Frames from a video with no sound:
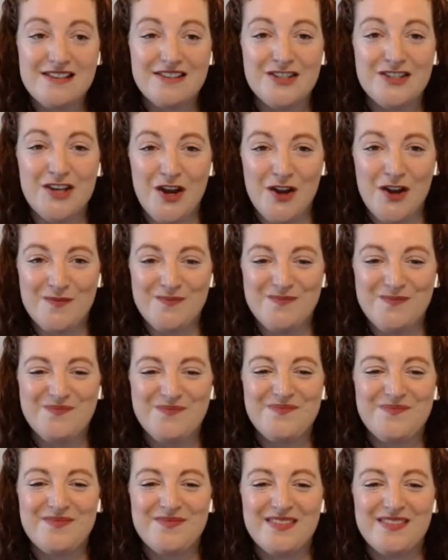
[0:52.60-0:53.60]
So,
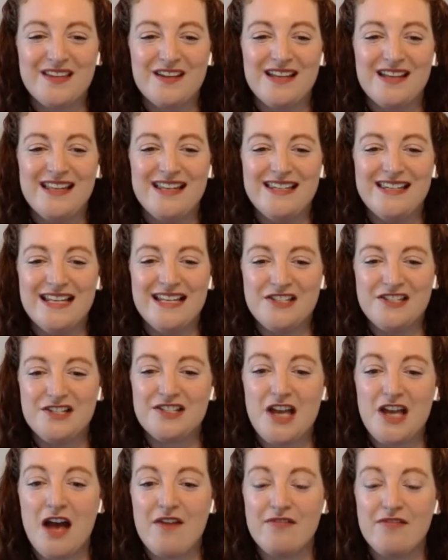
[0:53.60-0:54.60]
let's
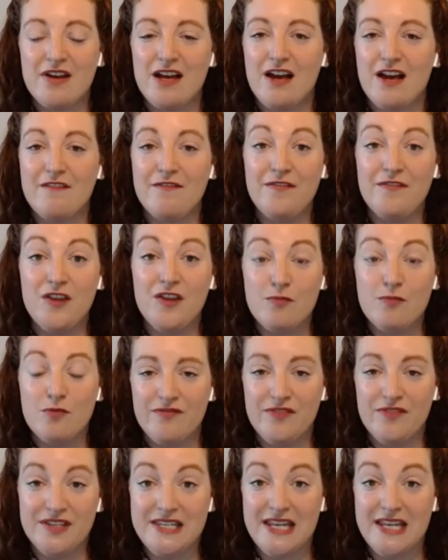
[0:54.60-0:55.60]
just cover a few more
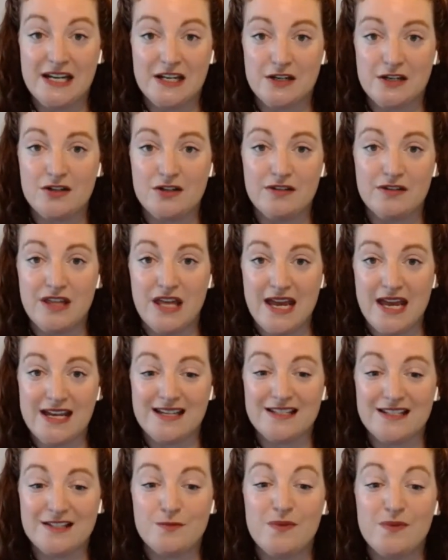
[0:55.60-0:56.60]
of the technical
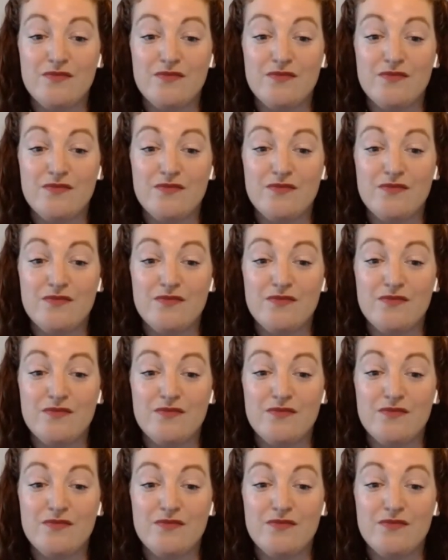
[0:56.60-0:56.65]
things.